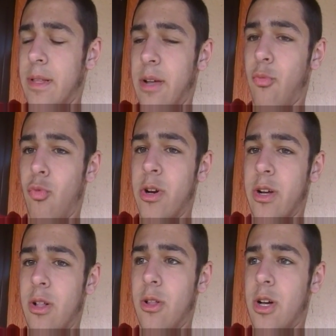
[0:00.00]
Unlike
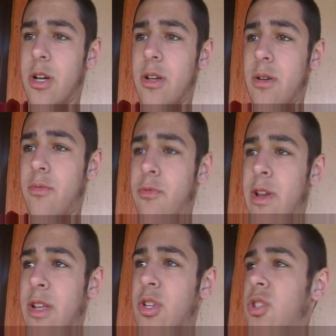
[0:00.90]
1 o'clock,
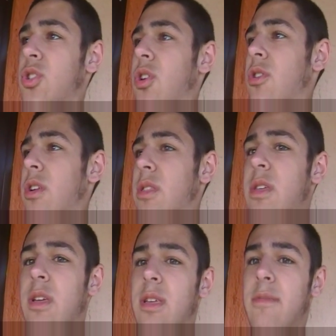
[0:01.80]
when I just
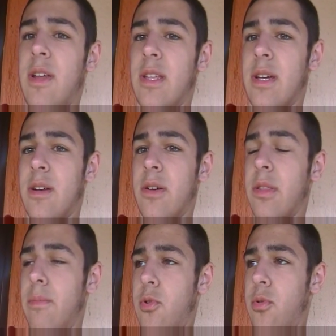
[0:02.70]
started thinking of getting
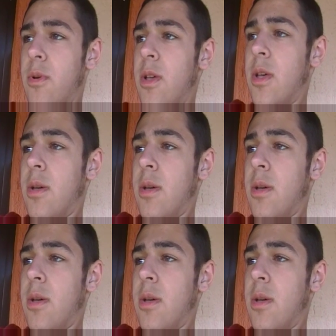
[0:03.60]
tired on the boat.